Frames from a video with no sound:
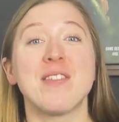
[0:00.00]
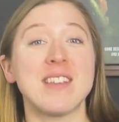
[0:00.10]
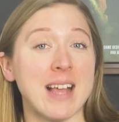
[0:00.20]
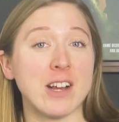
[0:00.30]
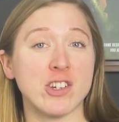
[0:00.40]

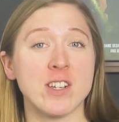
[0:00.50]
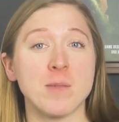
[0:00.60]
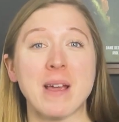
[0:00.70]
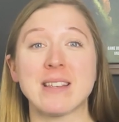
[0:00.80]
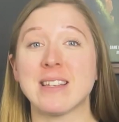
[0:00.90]
This action
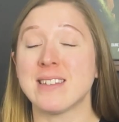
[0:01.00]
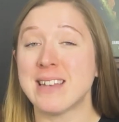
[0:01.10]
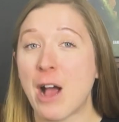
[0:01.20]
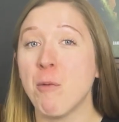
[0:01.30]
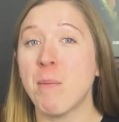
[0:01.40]
space is
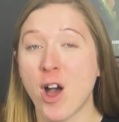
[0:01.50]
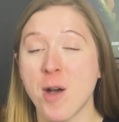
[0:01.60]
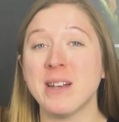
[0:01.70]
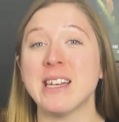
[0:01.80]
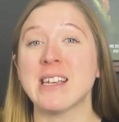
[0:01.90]
now
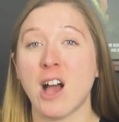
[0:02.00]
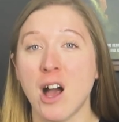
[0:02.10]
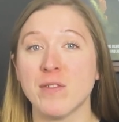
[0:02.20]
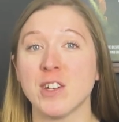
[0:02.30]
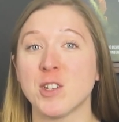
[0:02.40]
permanently
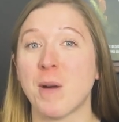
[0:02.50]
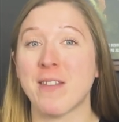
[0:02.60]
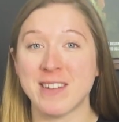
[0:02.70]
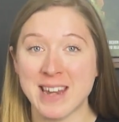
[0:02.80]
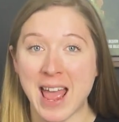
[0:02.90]
covered by
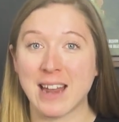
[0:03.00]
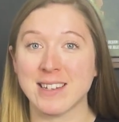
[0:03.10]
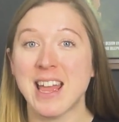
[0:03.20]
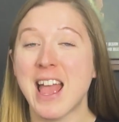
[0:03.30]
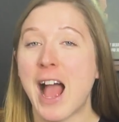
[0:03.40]
the Ned,